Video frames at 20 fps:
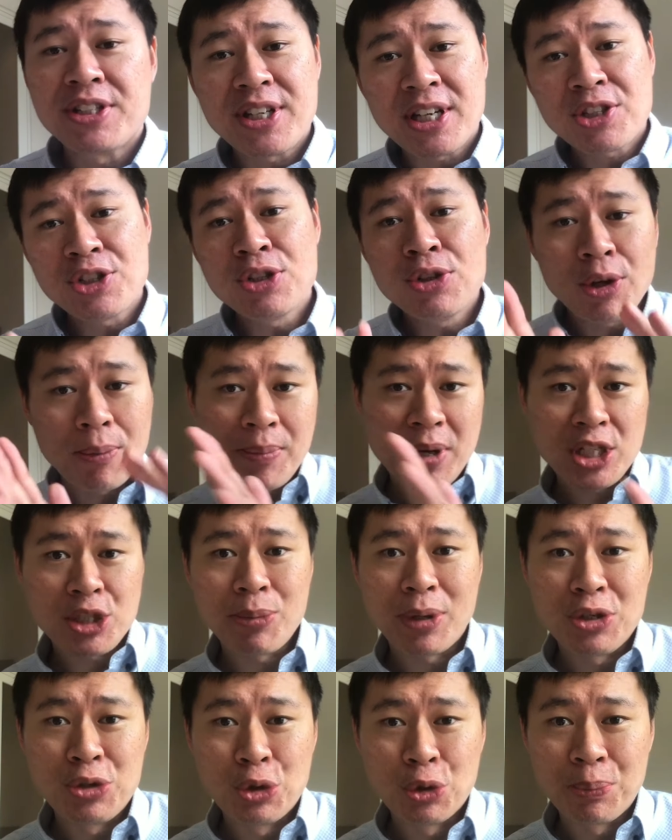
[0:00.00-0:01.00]
It's actually not managed
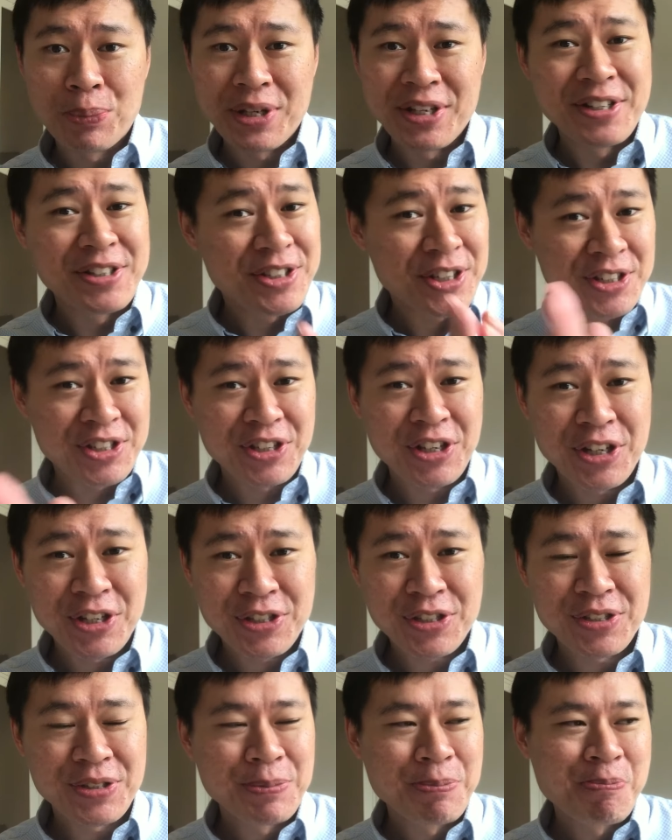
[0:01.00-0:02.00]
by UOB, just in
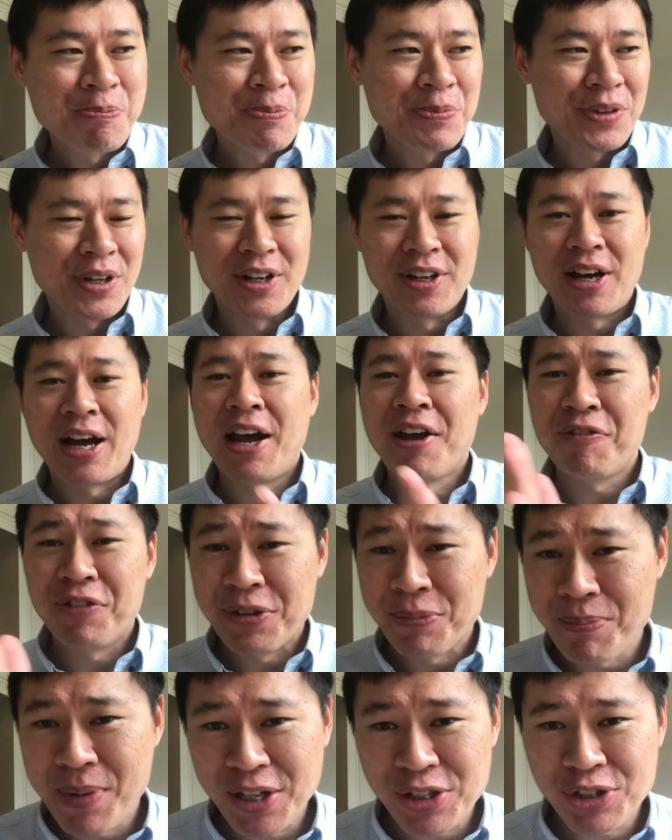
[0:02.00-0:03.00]
case I
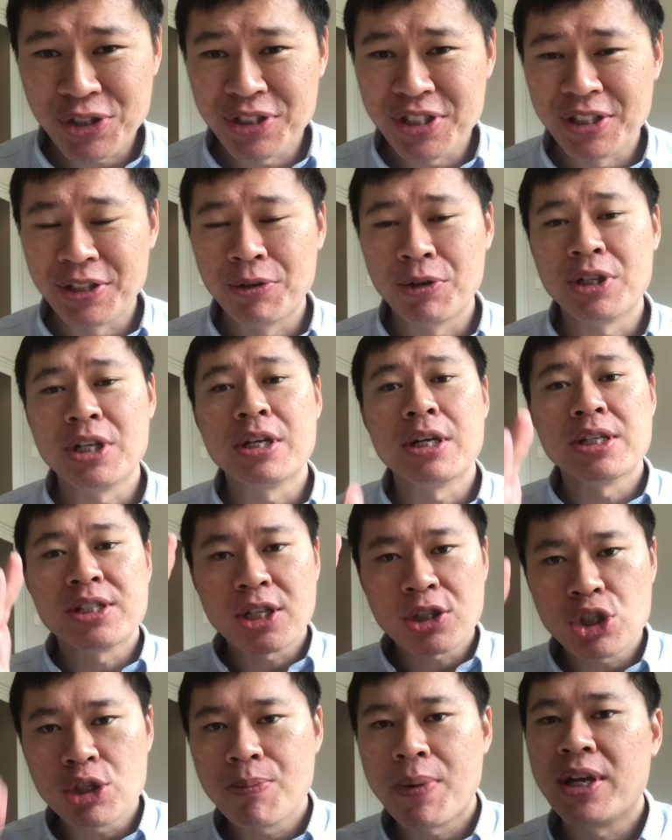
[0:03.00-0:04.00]
haven't mentioned it already.
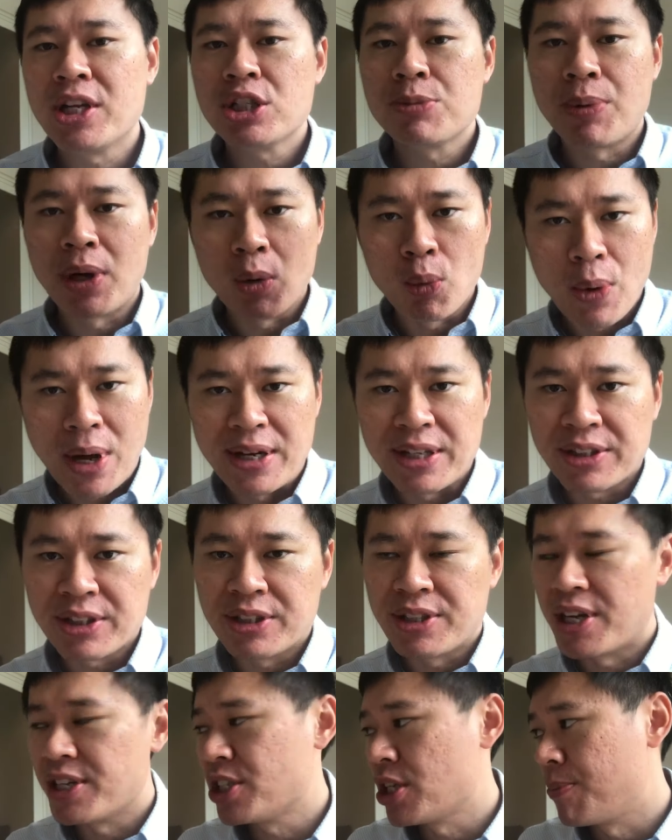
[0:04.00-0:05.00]
It's actually managed by
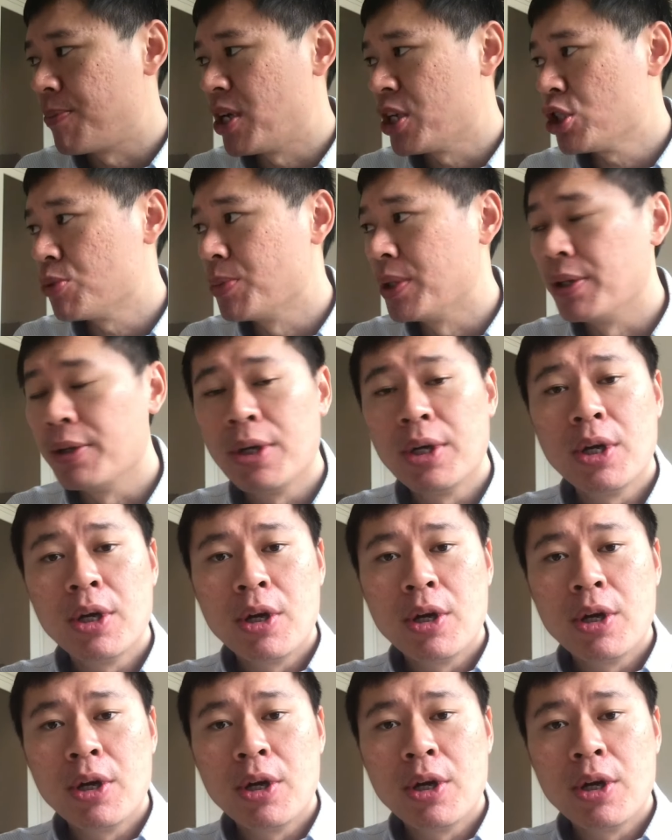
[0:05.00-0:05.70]
Wellington Asset Management.